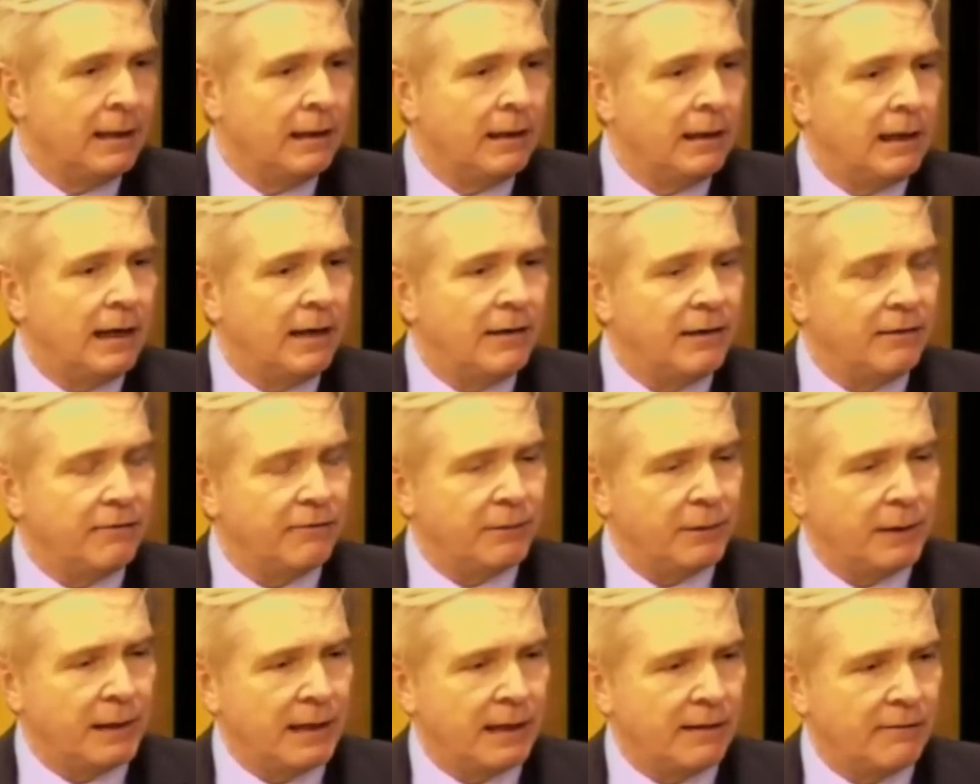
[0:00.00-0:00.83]
I think from the
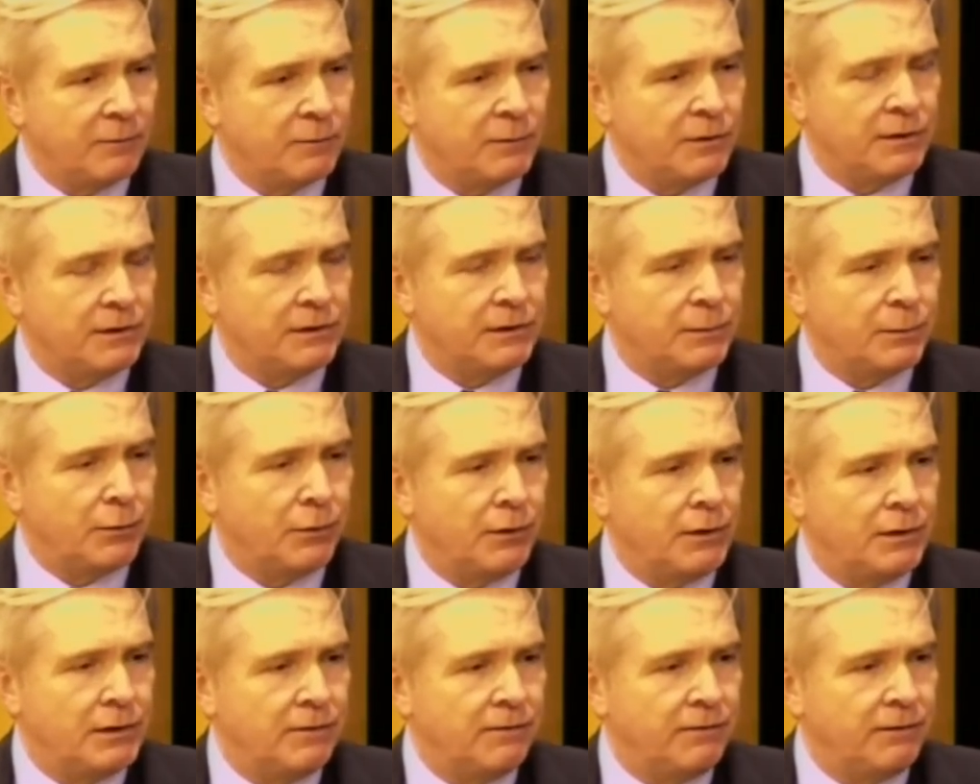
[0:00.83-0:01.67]
government's point
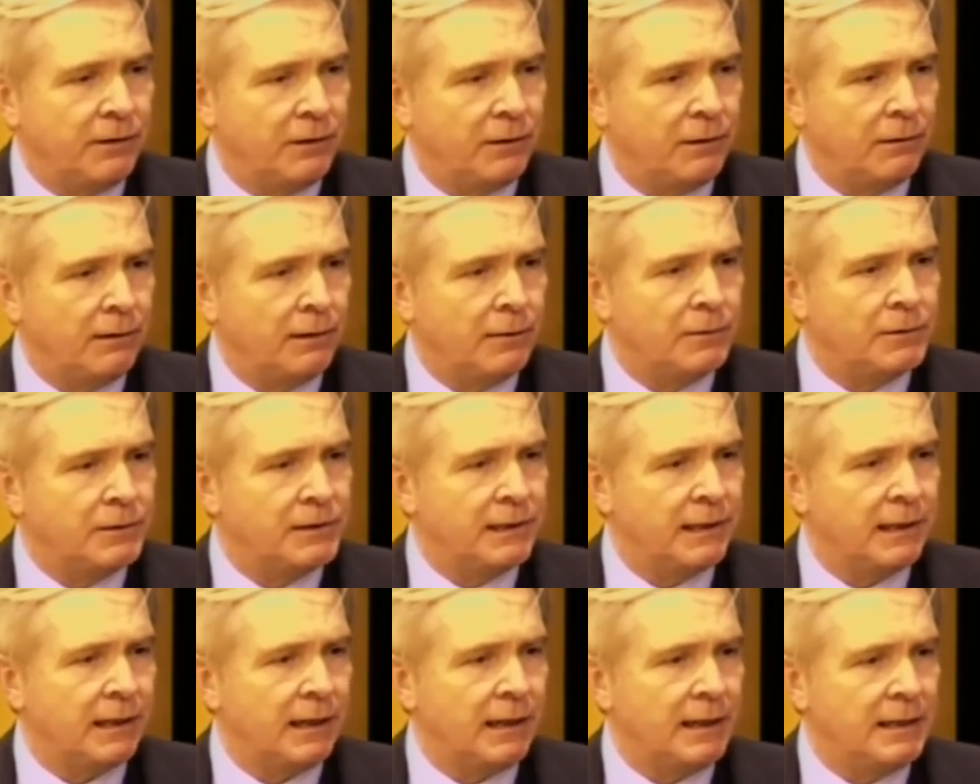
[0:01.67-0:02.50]
of view, it was the
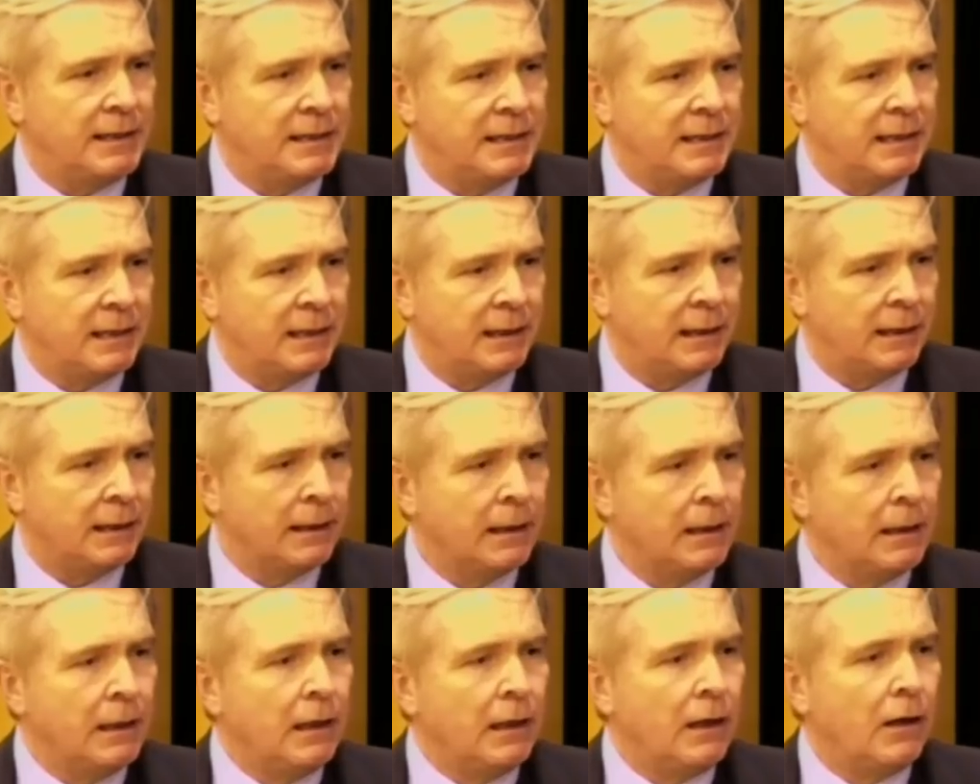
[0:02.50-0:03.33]
idea
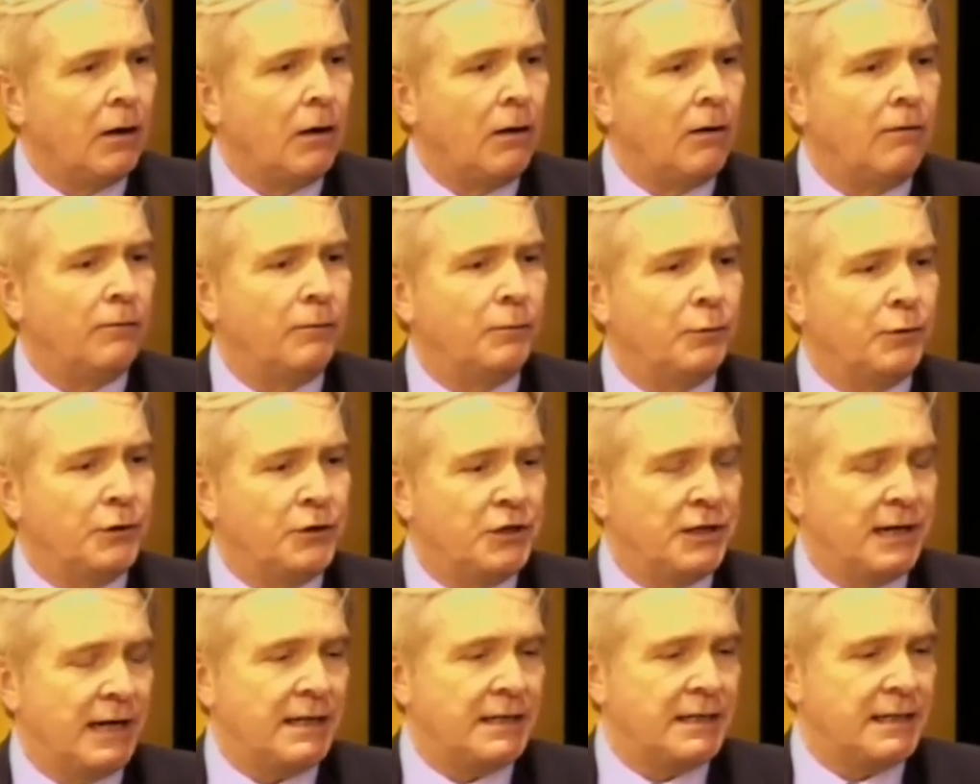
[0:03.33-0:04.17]
of
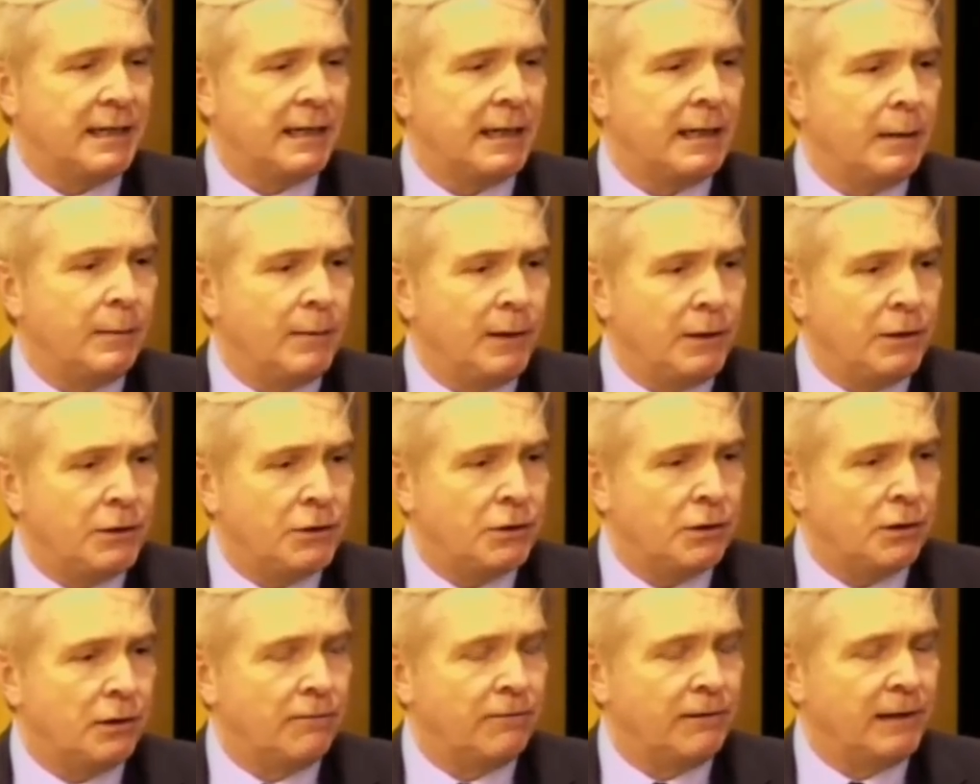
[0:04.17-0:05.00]
projecting an image
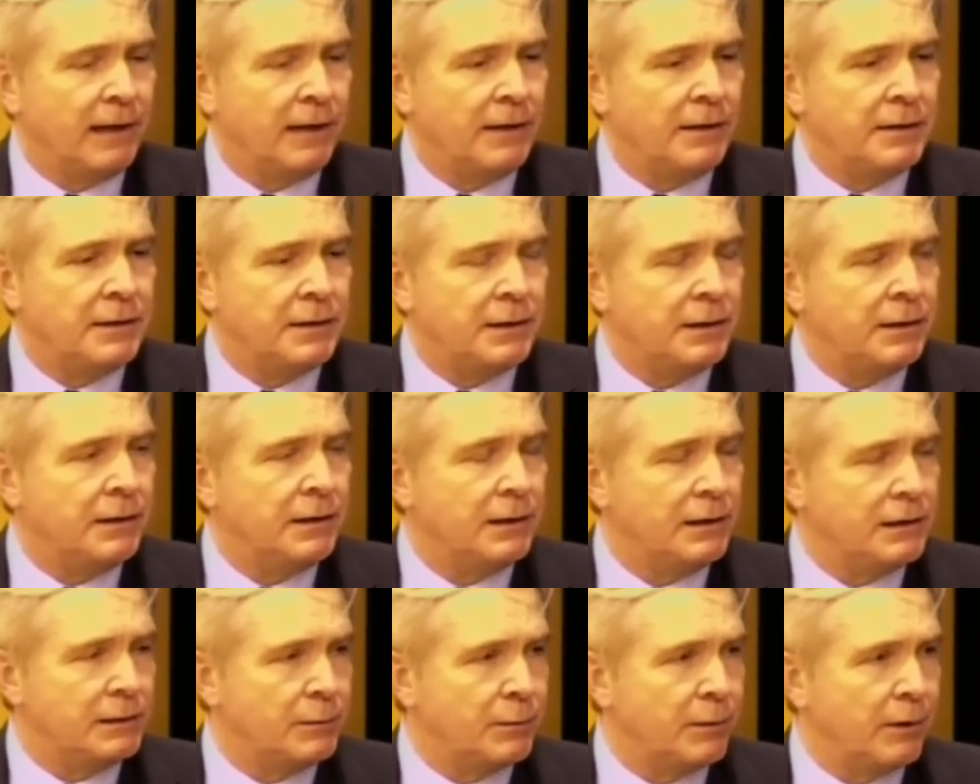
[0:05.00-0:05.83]
of London as
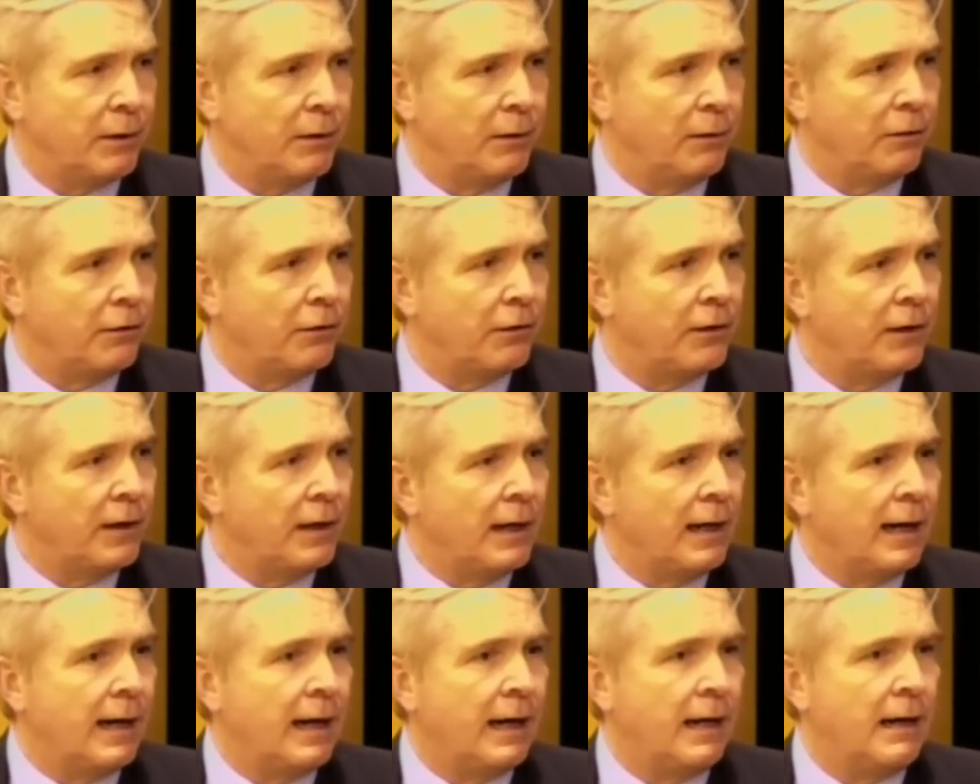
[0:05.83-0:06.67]
both
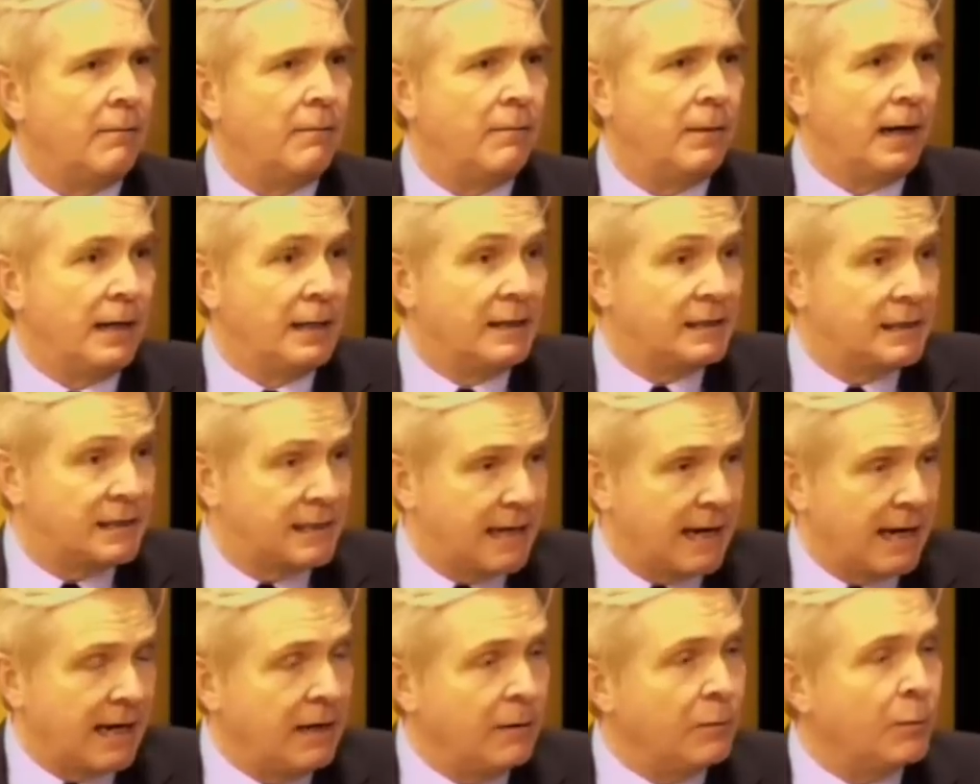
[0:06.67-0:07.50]
um, a
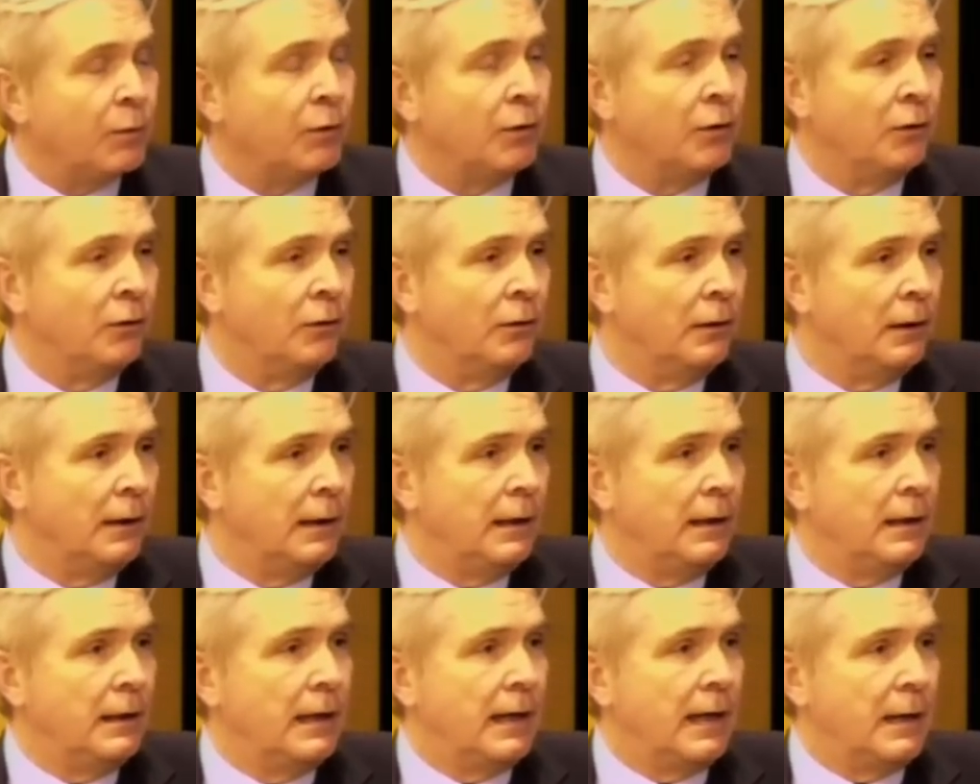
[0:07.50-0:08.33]
stable
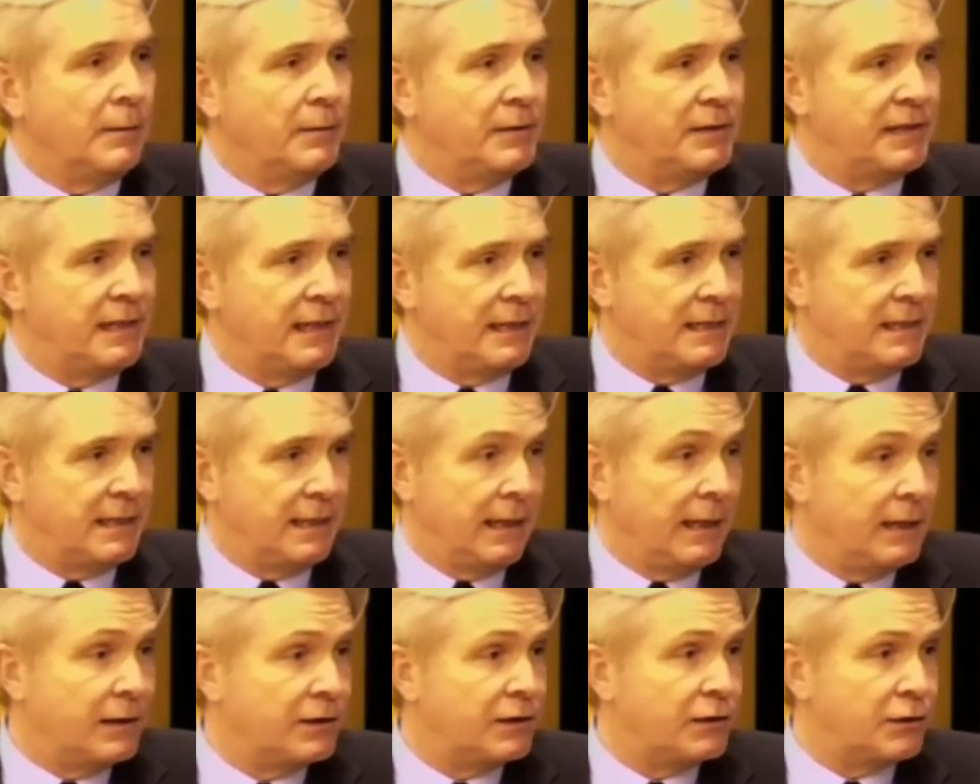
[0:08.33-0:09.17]
um, city,
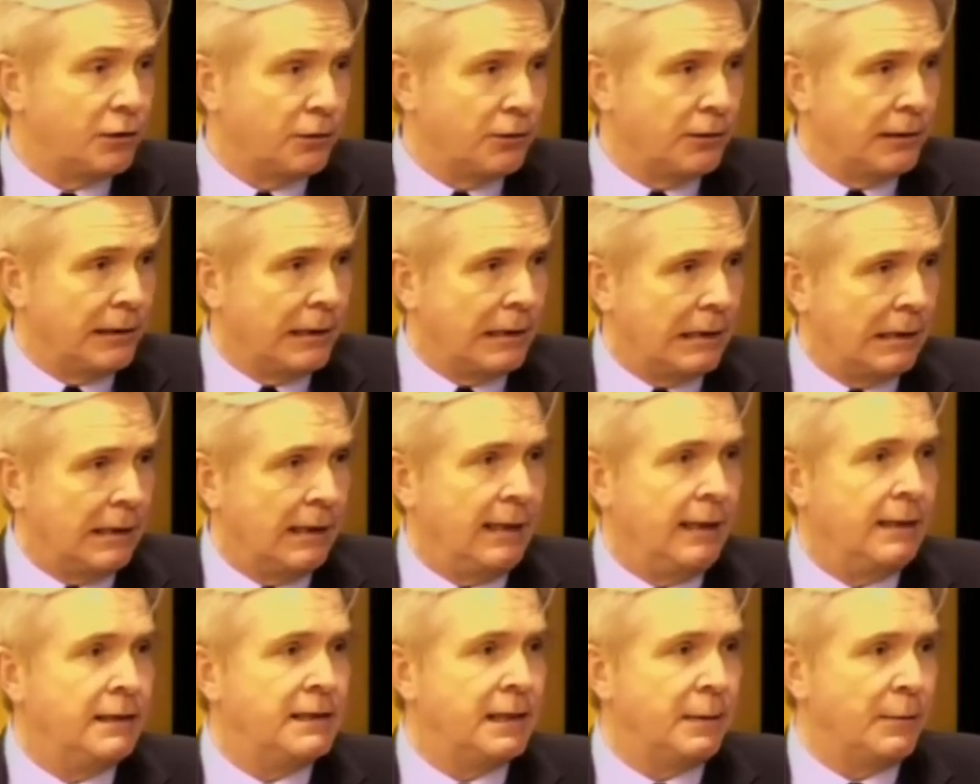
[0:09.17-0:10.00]
historically,
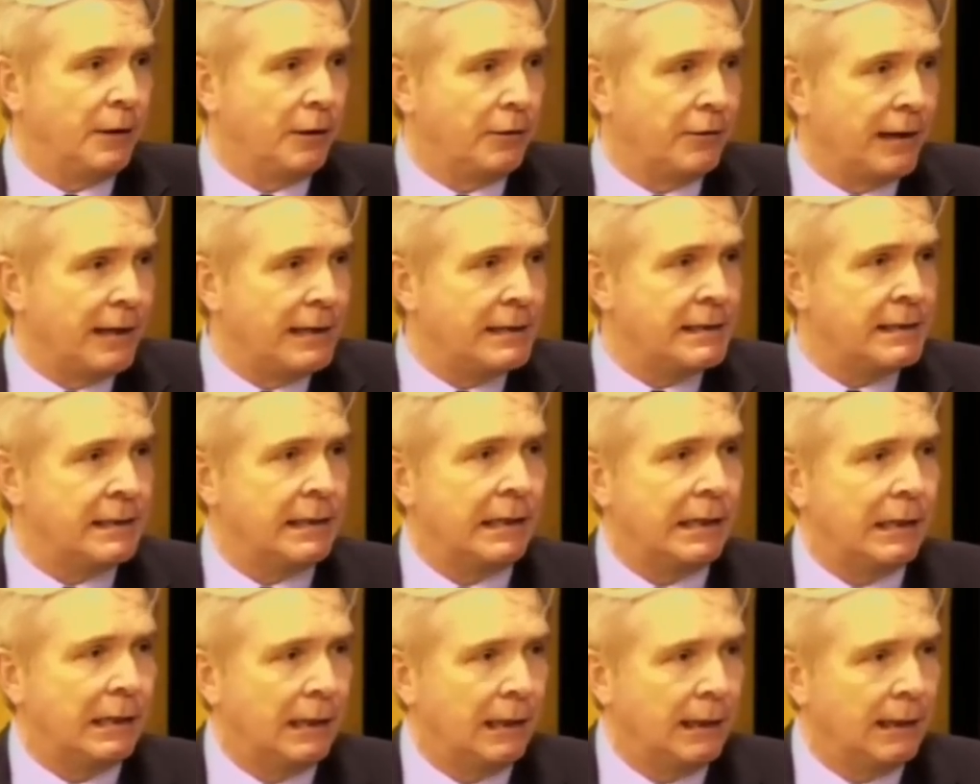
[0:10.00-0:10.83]

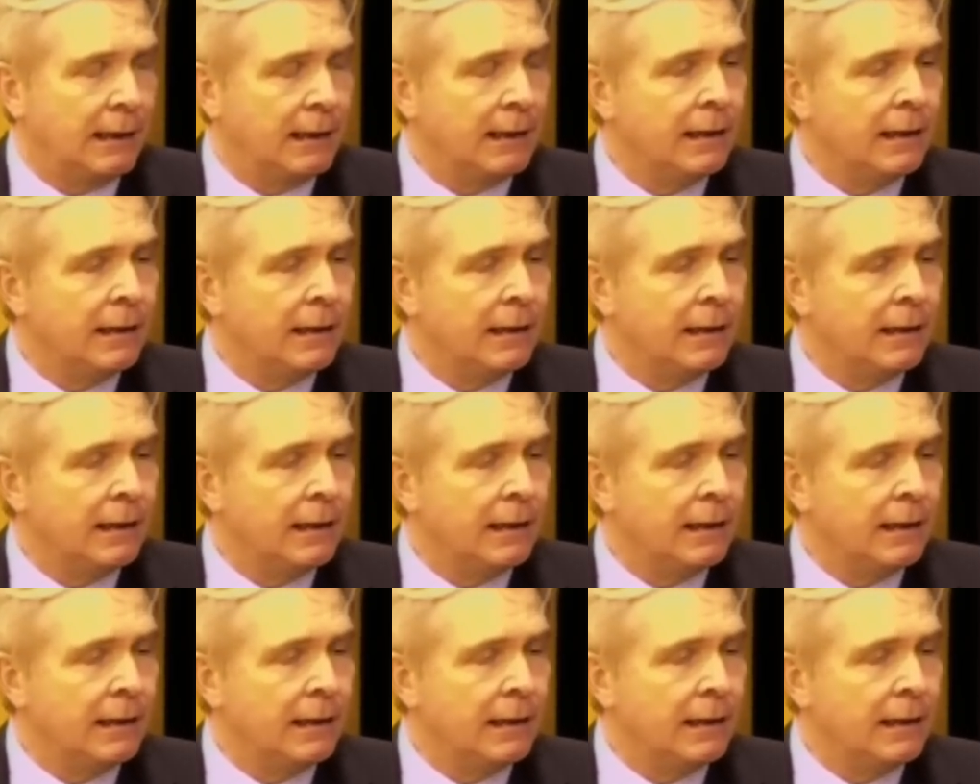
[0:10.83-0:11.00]
democratically,